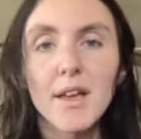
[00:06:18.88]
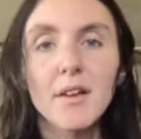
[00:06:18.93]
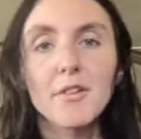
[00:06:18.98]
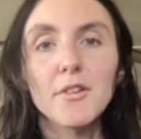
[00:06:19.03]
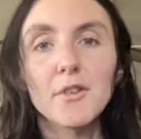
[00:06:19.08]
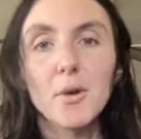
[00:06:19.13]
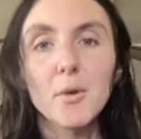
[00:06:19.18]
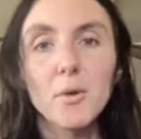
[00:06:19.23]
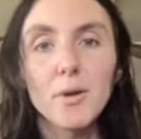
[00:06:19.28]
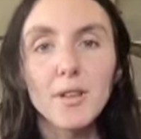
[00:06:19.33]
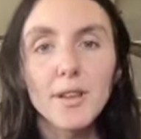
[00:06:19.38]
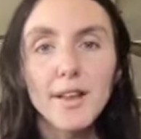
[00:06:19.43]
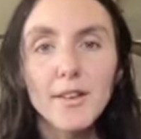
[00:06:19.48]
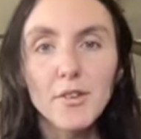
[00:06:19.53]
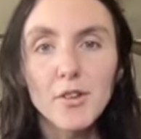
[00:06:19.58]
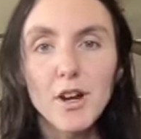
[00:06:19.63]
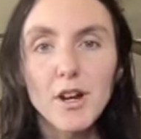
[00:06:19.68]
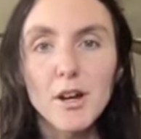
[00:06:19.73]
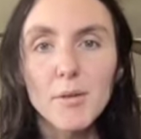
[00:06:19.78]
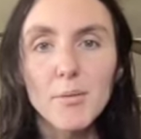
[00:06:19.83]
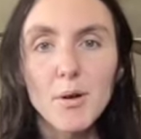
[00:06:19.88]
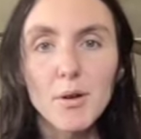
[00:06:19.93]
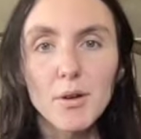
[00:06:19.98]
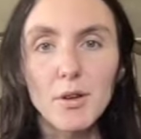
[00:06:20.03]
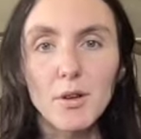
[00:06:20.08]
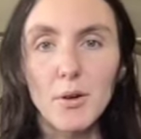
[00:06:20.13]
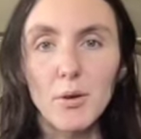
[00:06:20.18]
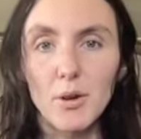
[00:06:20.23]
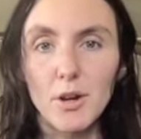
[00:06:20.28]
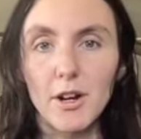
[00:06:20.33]
So let's talk about
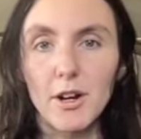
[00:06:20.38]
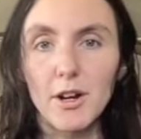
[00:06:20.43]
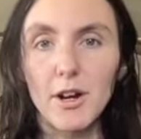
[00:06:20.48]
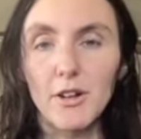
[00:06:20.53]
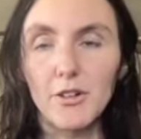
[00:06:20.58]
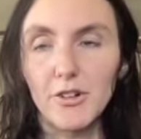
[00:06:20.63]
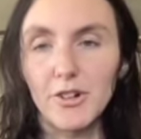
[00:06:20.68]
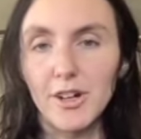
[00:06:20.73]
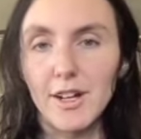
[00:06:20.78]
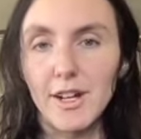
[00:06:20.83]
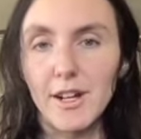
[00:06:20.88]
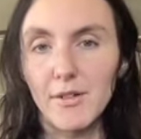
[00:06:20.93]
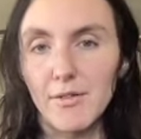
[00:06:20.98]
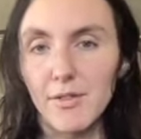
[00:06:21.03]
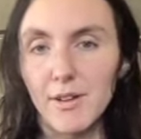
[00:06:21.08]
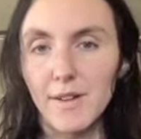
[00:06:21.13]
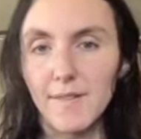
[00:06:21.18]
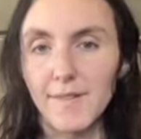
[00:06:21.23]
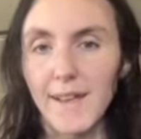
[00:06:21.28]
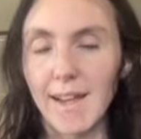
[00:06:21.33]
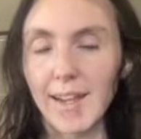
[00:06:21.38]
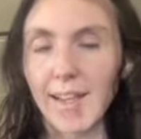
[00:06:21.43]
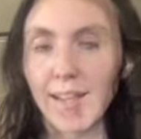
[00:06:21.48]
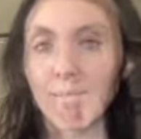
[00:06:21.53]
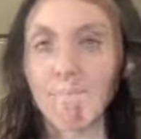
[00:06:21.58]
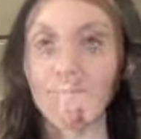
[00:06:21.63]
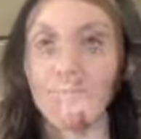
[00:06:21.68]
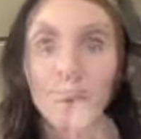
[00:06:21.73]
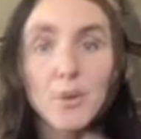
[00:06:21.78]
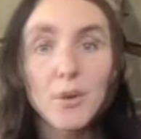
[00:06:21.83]
yogurt culture here for a
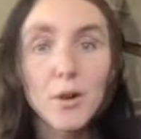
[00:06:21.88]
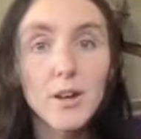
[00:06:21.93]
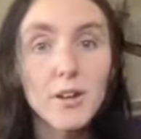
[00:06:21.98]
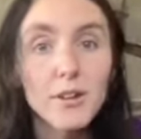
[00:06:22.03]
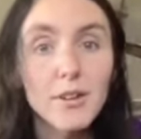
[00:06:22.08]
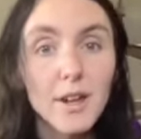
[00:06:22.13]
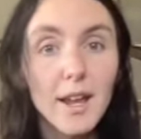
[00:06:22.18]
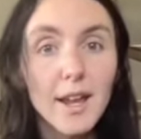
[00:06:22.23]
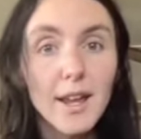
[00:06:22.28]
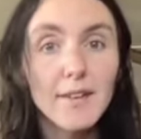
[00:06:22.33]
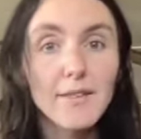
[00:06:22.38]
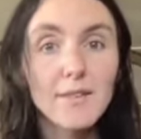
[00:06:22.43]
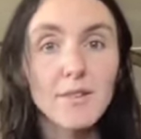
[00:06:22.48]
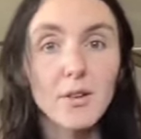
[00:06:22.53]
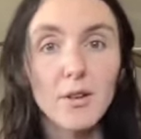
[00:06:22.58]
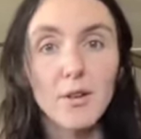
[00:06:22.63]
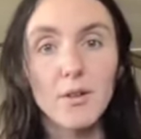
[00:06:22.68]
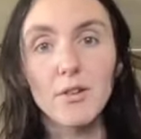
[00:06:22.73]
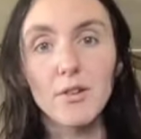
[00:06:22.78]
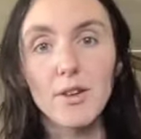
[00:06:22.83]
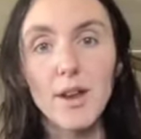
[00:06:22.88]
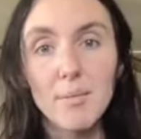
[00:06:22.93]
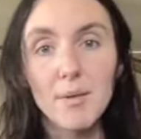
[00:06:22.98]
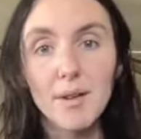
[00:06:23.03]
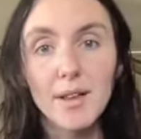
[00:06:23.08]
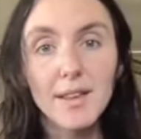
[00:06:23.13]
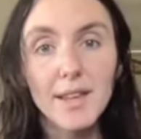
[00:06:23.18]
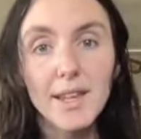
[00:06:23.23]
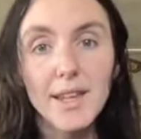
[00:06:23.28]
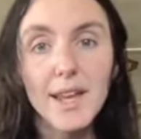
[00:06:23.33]
second. Yogurt is
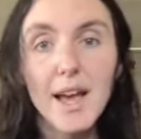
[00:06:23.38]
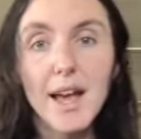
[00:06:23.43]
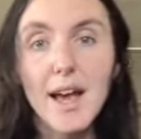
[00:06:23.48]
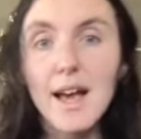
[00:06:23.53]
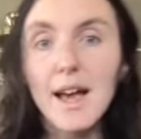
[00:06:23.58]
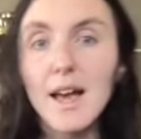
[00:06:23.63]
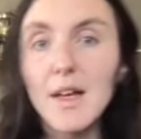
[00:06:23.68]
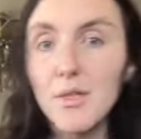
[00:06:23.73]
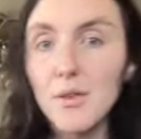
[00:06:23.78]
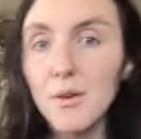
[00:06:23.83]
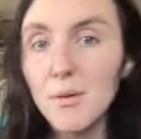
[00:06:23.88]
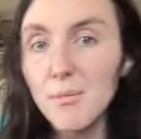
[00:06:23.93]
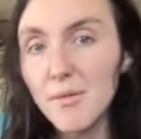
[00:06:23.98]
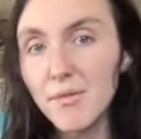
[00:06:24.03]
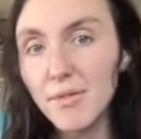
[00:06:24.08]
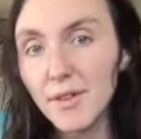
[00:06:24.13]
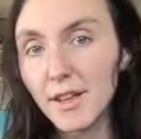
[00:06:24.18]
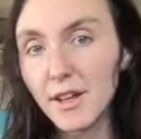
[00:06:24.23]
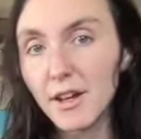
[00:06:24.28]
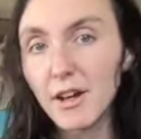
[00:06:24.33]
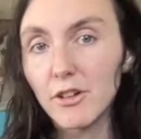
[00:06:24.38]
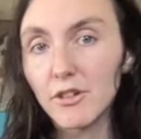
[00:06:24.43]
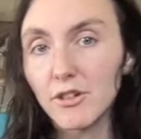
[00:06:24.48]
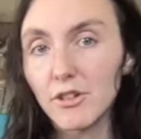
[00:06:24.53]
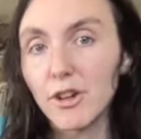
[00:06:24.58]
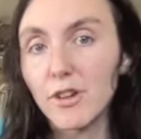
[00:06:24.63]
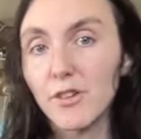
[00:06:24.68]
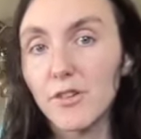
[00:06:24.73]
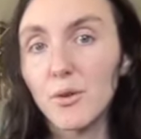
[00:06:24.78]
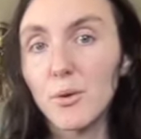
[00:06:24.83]
typically a thermophilic
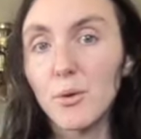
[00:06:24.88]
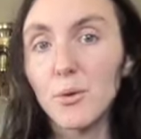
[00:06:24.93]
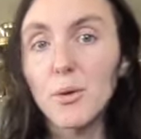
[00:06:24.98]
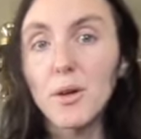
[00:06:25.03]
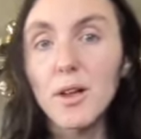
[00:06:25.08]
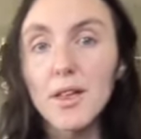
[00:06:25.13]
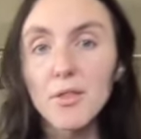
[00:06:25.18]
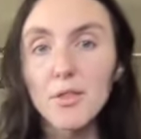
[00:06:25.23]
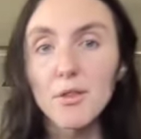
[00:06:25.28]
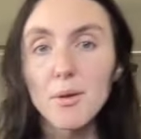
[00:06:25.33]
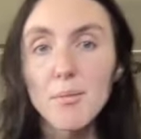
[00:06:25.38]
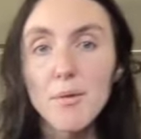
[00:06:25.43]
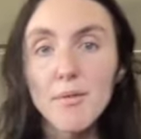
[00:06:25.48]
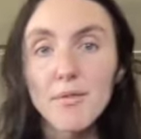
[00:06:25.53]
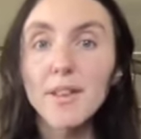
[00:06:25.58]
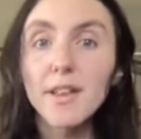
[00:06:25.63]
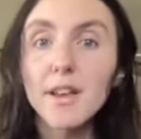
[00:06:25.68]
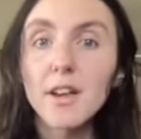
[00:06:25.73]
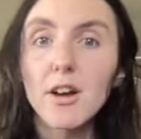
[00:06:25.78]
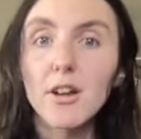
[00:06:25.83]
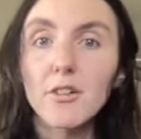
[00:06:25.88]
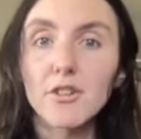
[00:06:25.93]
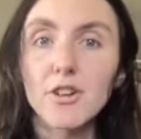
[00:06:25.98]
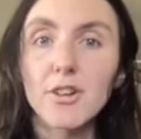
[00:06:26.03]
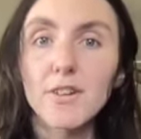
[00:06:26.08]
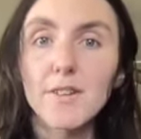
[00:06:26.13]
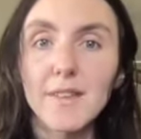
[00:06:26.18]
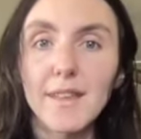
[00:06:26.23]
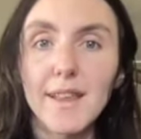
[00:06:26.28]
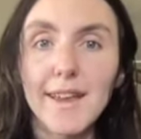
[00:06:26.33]
culture. So thermophilic
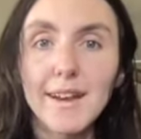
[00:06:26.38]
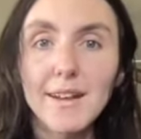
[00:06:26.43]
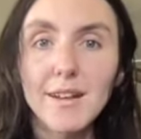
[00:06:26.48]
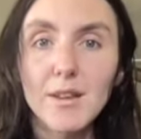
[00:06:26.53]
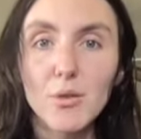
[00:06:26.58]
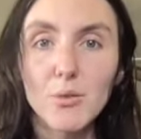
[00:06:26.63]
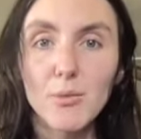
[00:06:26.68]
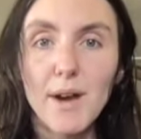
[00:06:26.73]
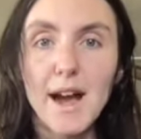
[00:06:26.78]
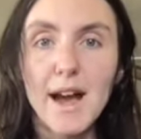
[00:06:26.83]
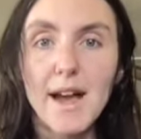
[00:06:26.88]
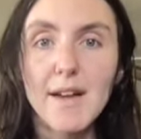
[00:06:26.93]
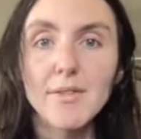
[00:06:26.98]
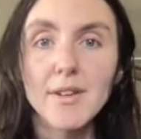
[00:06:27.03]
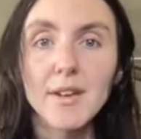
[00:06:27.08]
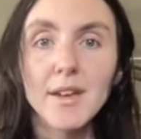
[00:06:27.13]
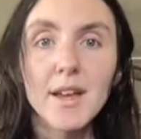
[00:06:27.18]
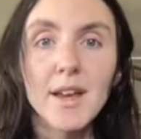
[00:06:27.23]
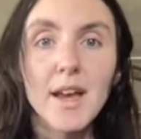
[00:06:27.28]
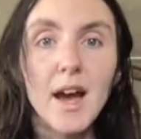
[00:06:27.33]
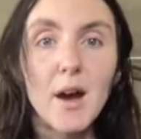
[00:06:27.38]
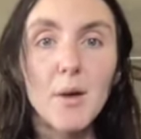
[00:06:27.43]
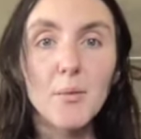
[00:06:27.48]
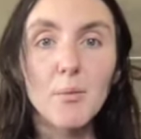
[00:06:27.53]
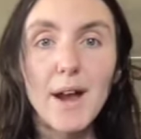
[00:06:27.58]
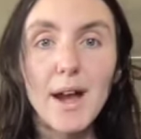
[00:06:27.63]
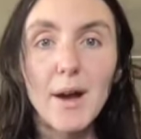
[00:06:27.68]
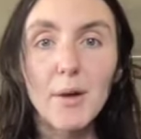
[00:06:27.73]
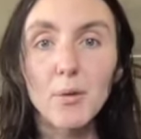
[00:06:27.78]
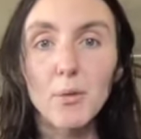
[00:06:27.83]
cultures like to thrive
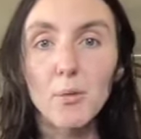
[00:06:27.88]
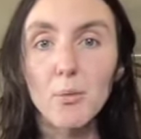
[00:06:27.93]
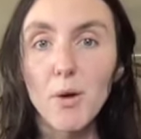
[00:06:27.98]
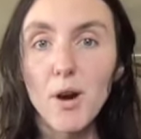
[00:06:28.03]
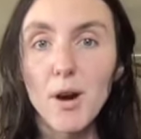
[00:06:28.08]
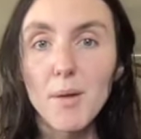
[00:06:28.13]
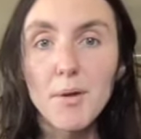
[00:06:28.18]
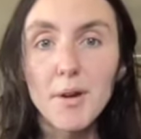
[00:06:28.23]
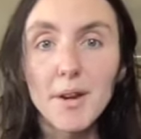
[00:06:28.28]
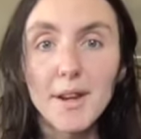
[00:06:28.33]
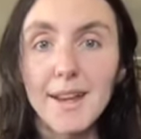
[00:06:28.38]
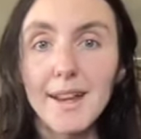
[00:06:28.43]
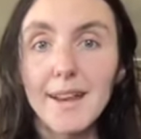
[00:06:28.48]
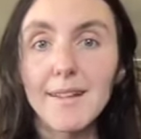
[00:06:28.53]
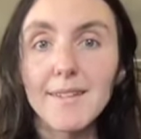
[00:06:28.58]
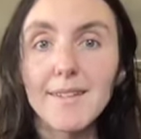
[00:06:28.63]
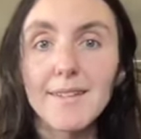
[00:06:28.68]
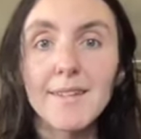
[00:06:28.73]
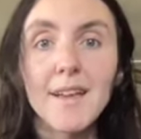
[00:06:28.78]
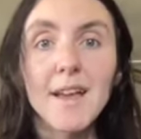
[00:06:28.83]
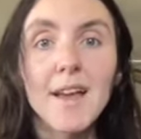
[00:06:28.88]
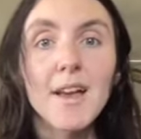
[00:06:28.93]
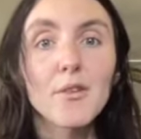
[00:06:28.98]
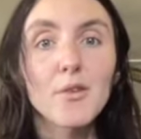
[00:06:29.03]
around warmer heats.